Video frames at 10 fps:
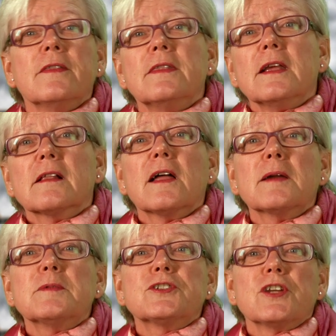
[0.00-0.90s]
the
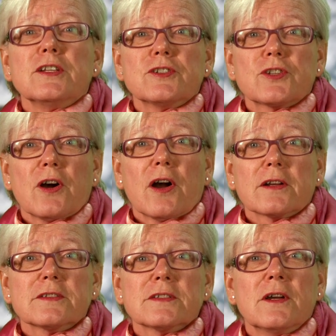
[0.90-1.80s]
climate change
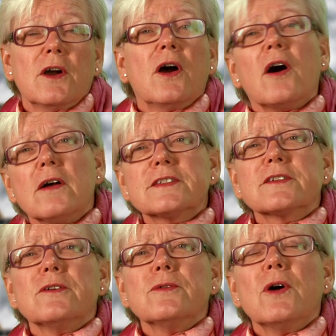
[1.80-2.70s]
talks, also